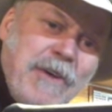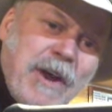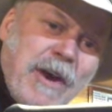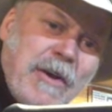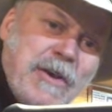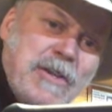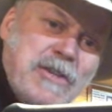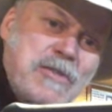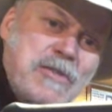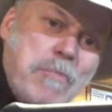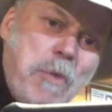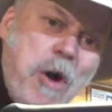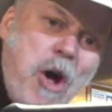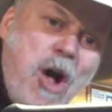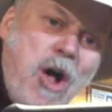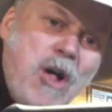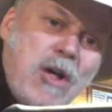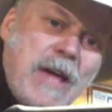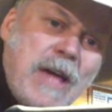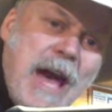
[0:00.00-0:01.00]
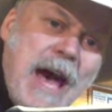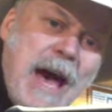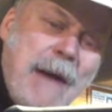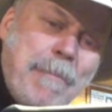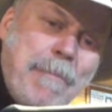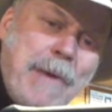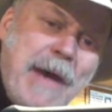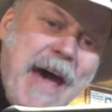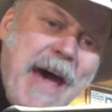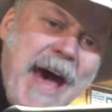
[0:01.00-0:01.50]
Very small,
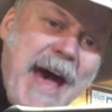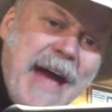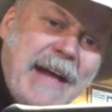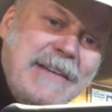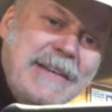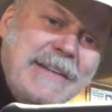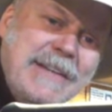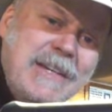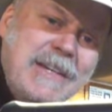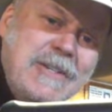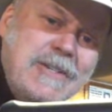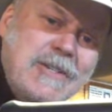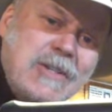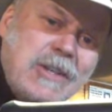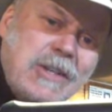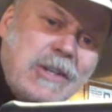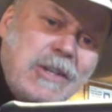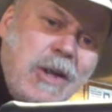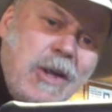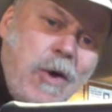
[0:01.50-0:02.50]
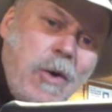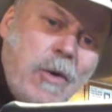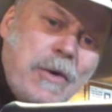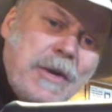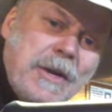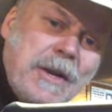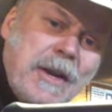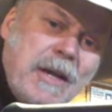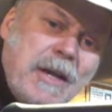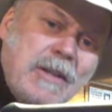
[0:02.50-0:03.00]
compact, easy to load
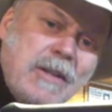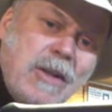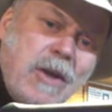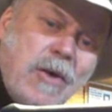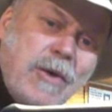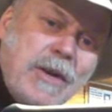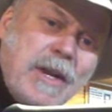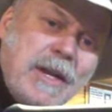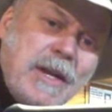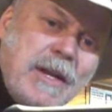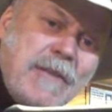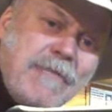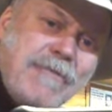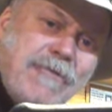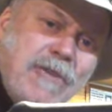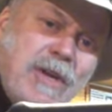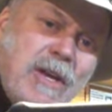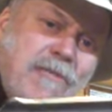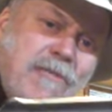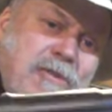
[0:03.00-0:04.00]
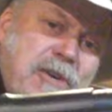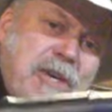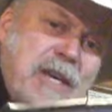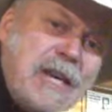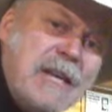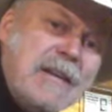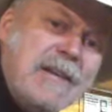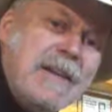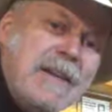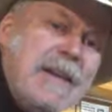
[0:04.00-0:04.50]
and unload. And if, if you
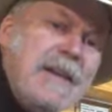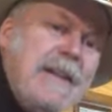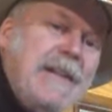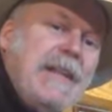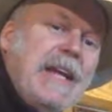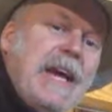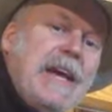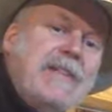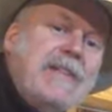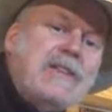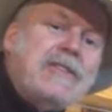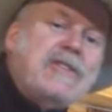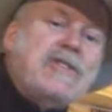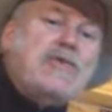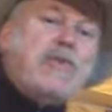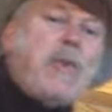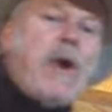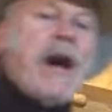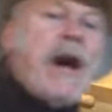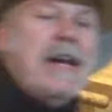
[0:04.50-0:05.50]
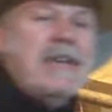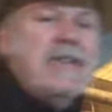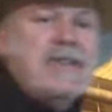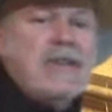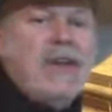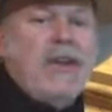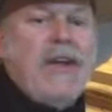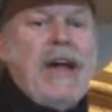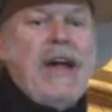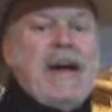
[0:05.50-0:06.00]
get, and this is why I
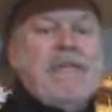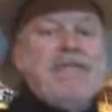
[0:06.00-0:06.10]
still